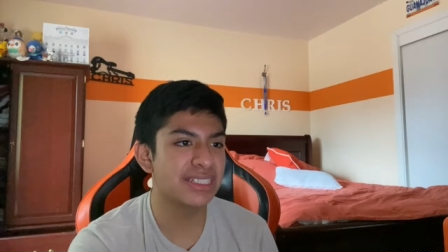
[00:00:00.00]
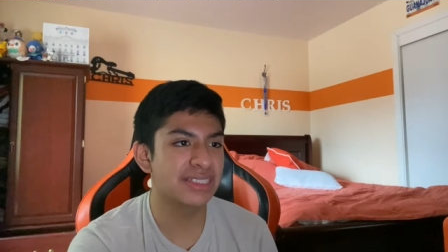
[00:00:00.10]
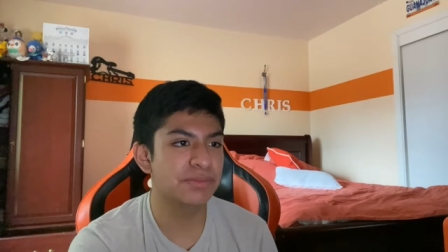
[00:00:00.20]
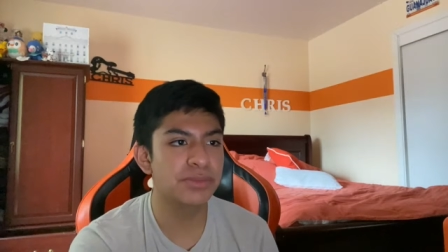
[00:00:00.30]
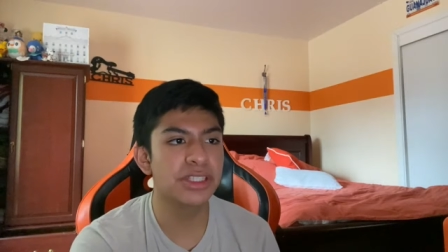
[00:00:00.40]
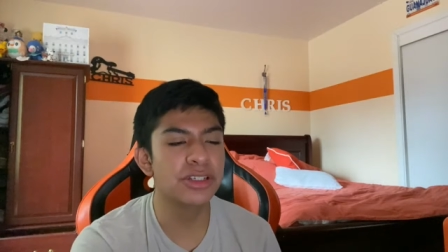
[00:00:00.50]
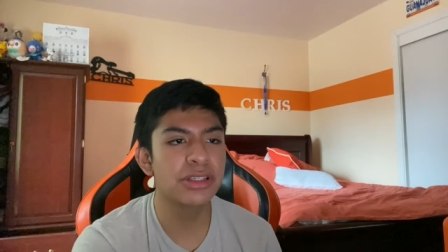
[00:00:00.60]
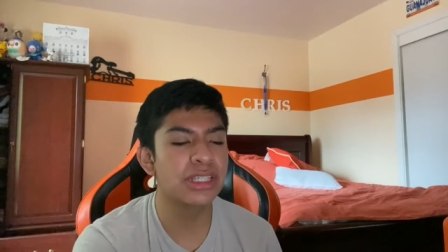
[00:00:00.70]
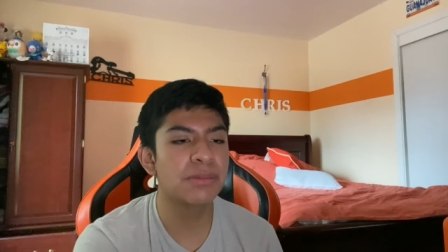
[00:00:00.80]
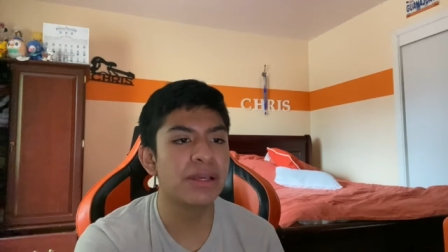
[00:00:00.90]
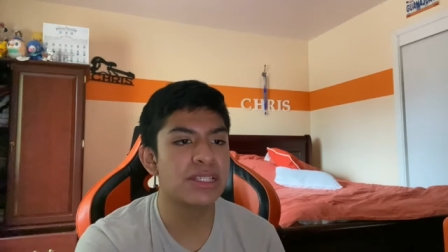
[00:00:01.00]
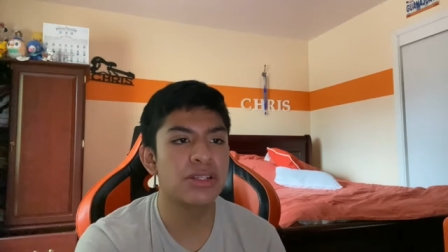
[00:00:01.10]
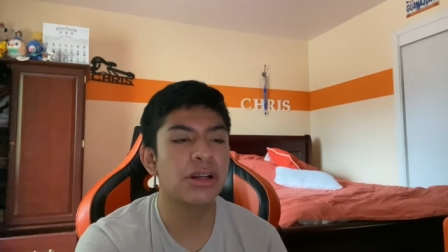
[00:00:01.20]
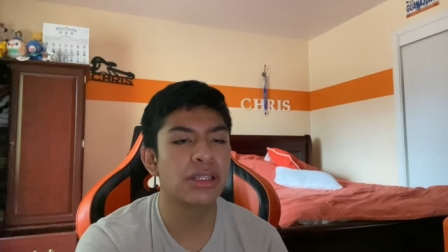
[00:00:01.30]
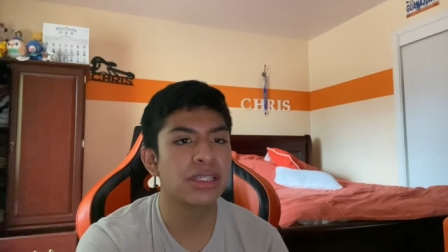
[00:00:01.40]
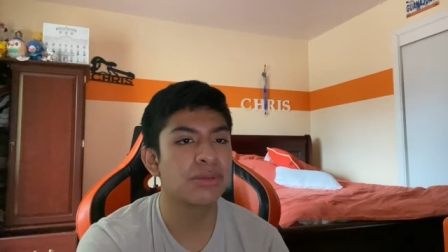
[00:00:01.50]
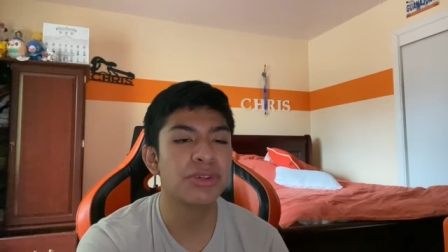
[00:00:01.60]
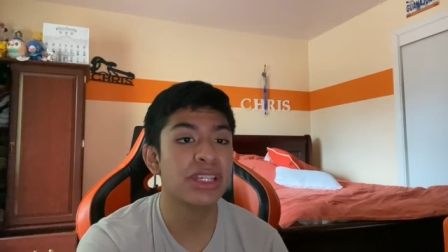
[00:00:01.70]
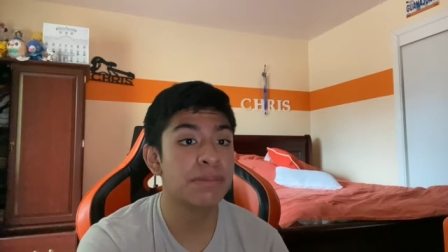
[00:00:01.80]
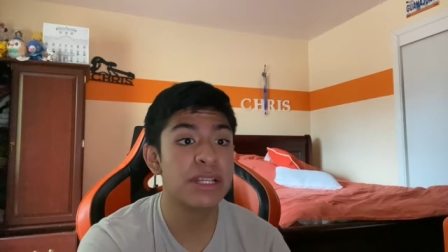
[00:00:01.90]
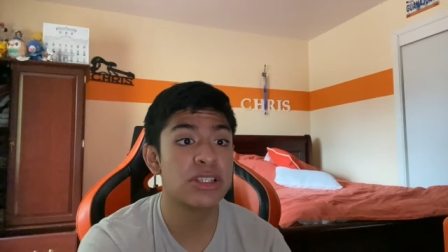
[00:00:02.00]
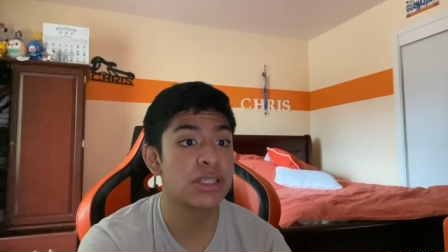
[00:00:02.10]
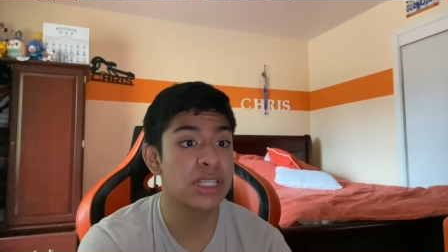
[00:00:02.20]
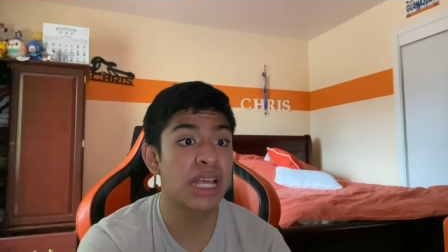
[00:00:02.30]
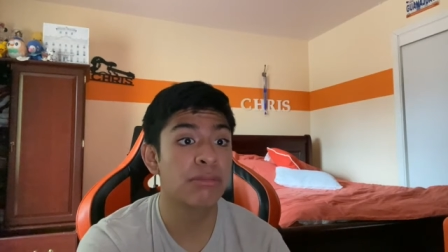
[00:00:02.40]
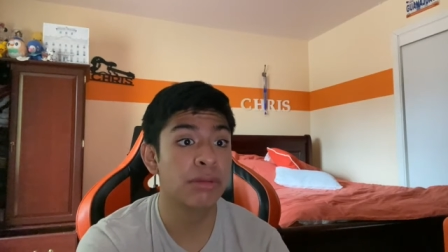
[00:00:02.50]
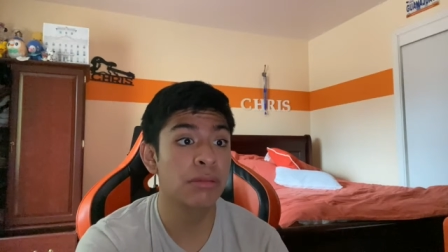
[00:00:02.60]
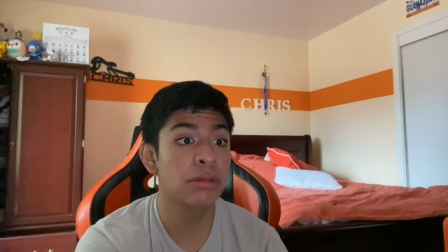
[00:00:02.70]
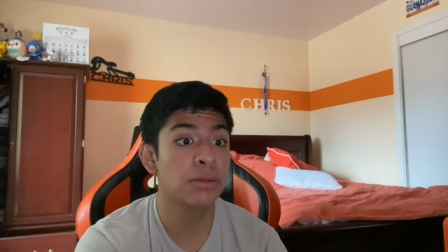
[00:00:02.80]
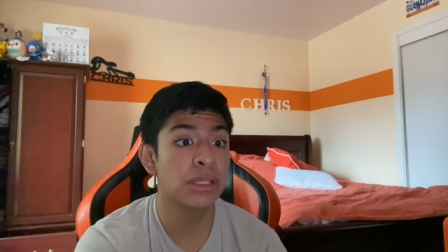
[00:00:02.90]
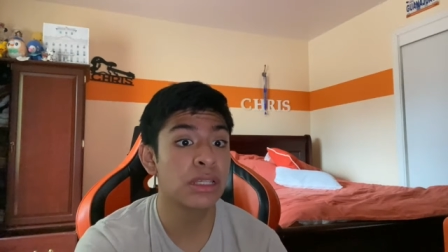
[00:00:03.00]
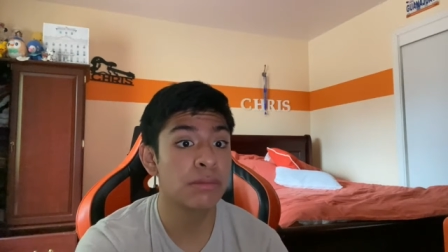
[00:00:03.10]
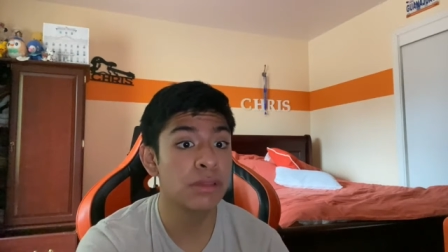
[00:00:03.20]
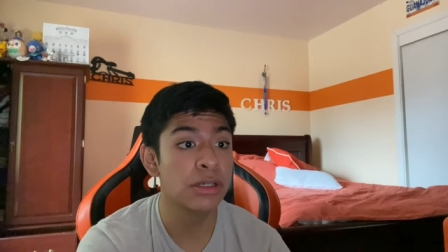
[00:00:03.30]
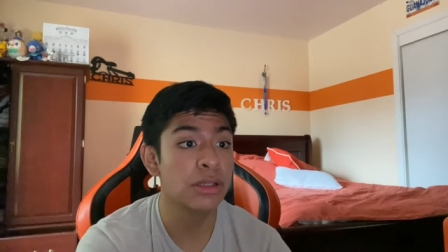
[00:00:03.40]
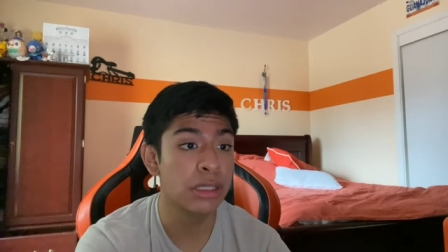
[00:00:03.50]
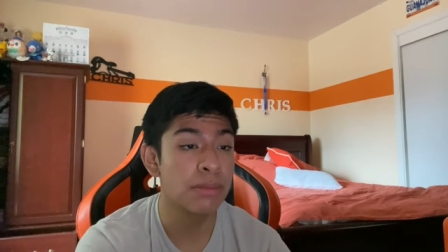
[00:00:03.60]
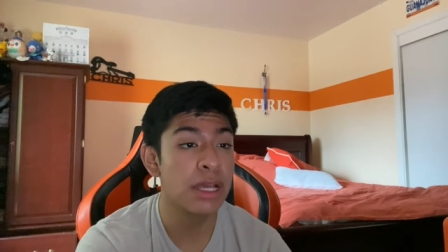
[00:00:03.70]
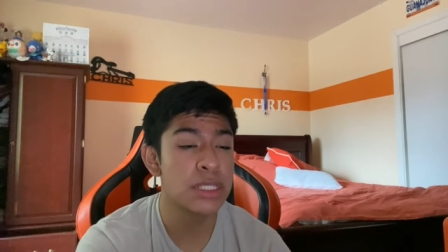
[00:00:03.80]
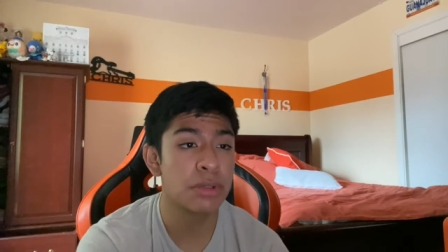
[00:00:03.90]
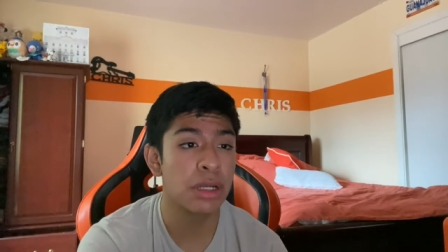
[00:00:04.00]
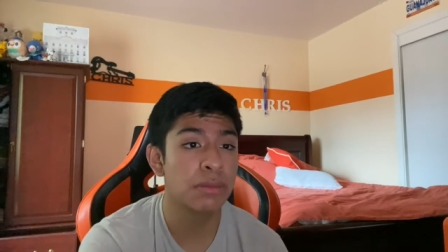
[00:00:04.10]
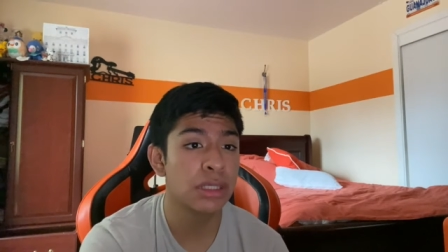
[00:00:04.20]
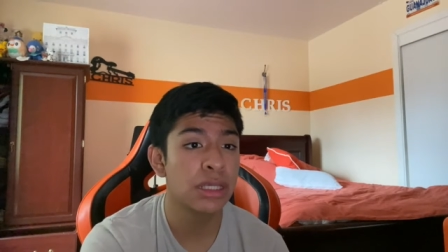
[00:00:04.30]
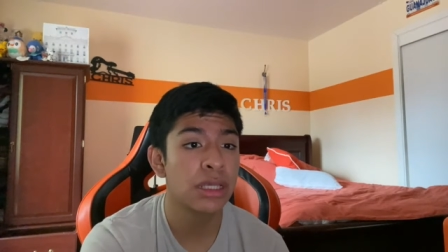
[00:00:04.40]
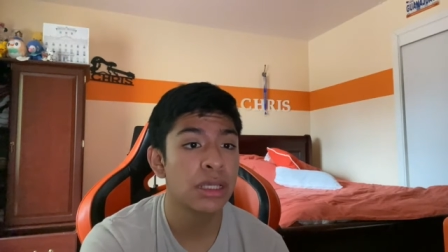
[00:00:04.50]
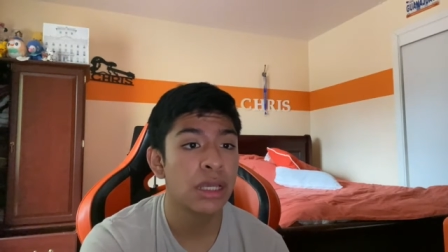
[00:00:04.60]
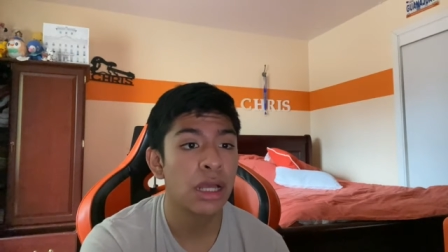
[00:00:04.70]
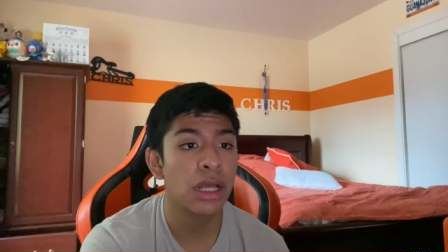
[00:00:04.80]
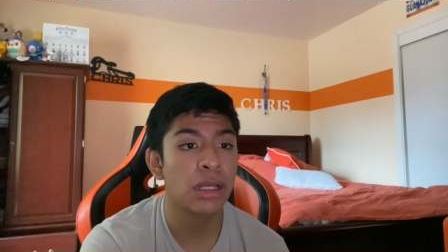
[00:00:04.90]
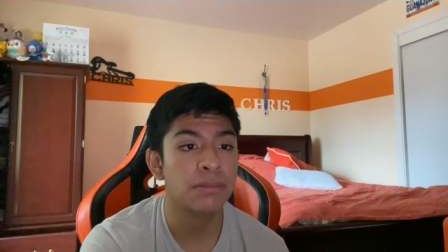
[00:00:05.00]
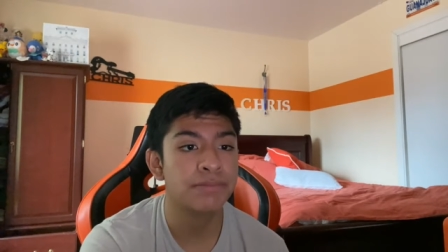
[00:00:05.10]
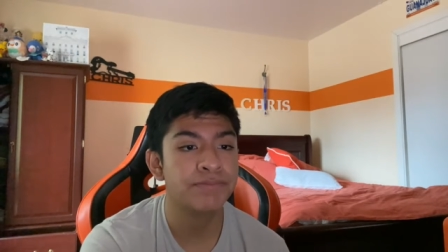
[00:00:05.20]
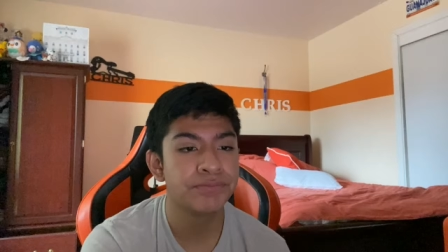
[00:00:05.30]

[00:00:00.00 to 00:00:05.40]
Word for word: it's a, literally the best song on uh, one of the best songs on the album probably one of the literally the best probably um